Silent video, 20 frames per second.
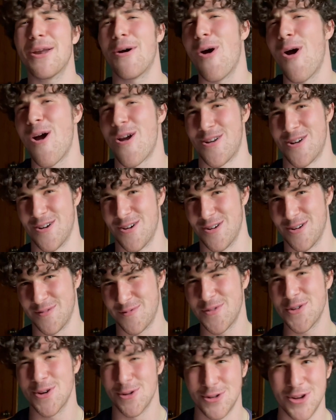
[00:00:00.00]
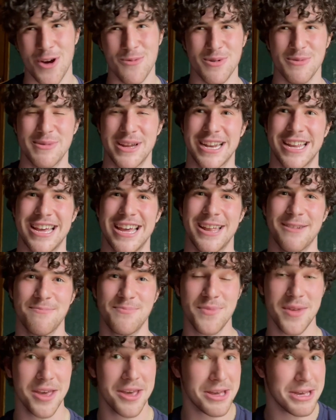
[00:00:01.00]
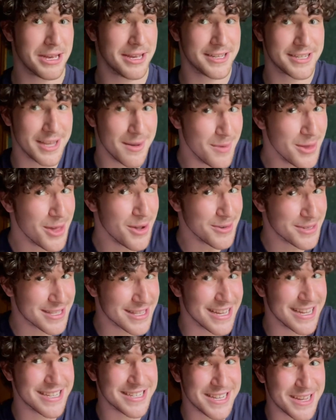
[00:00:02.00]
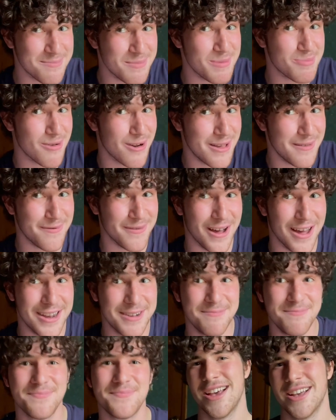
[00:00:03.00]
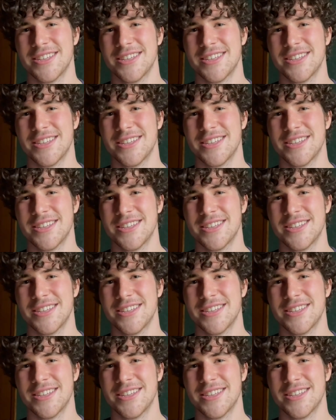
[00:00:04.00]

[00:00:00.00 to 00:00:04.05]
harder for your dopamine hit. Some of those things can be pretty fun.